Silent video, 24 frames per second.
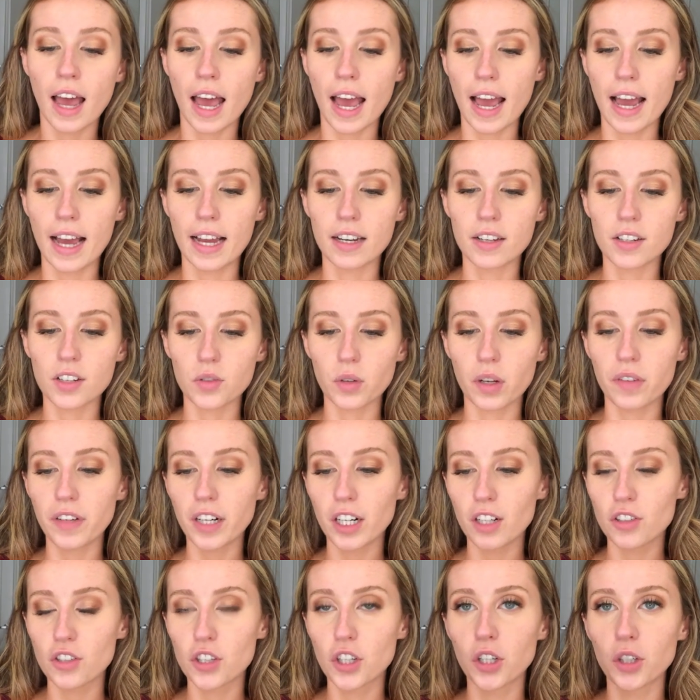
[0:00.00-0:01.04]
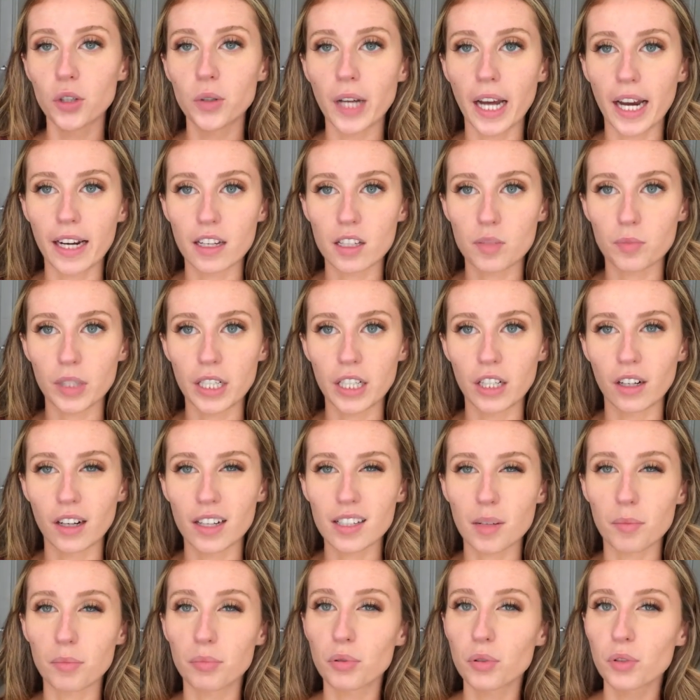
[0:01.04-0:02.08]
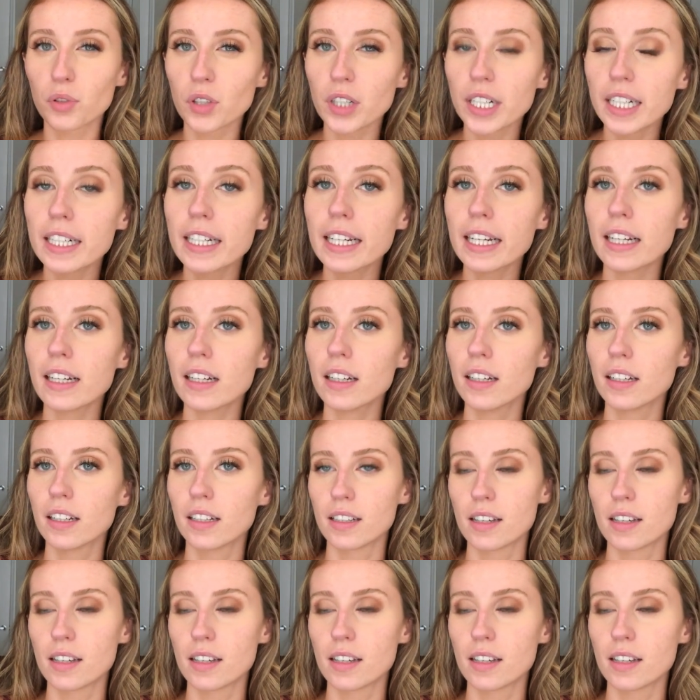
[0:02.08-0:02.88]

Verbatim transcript: And so I figured 2N is pretty good because I'm pretty